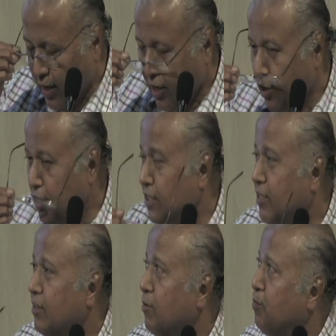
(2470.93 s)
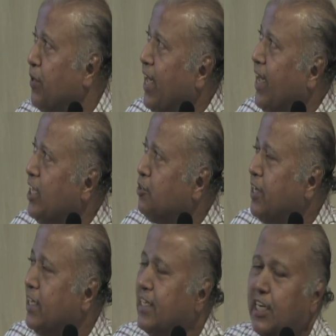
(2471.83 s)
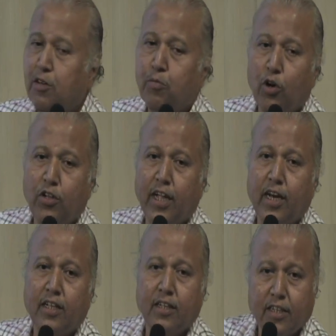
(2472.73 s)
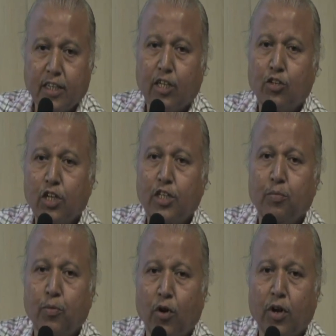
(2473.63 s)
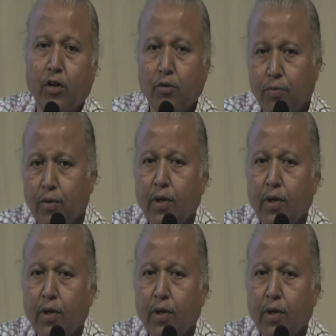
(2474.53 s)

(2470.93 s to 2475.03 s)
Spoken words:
Now this PAH, when I said polycyclic, this is actually the product of